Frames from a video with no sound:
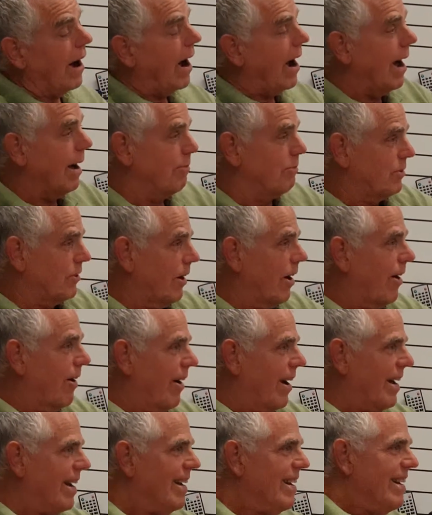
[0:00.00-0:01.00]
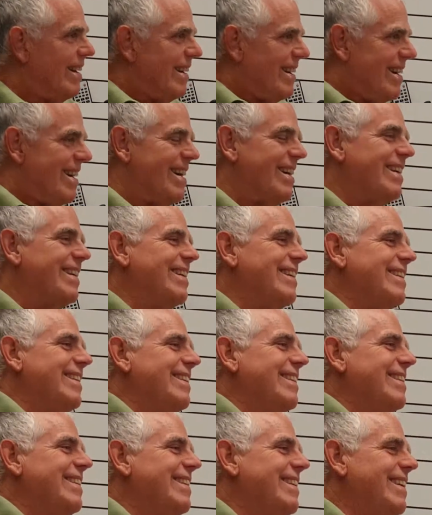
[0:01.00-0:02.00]
I'm sorry. There's a bit of
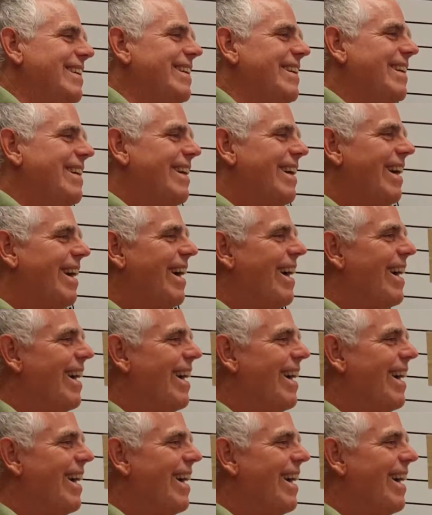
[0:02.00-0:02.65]
story I will tell you.